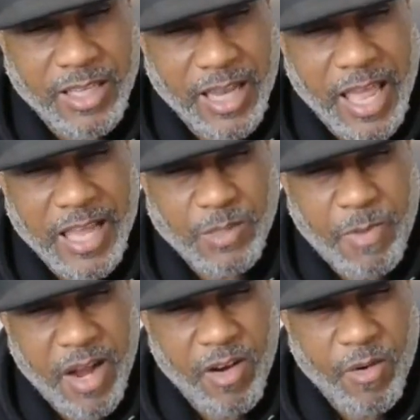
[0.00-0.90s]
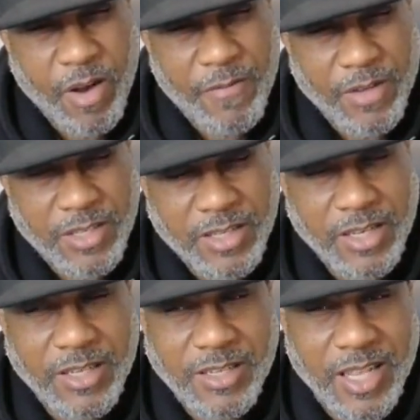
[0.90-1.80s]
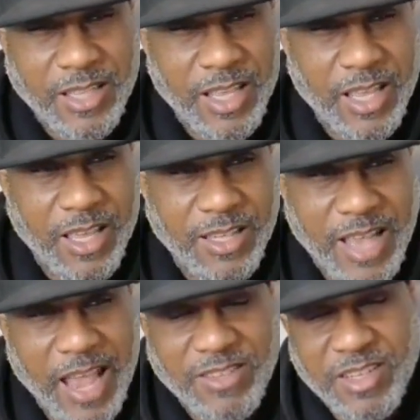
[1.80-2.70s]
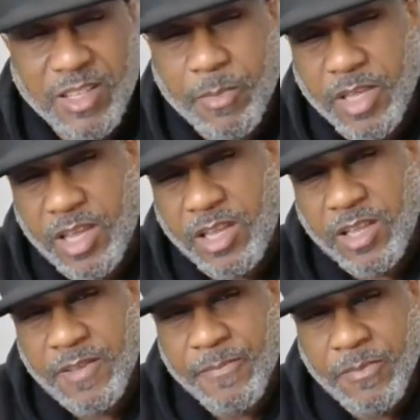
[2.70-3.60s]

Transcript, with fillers: The last paragraph and sentence, I think, is actually in the beginning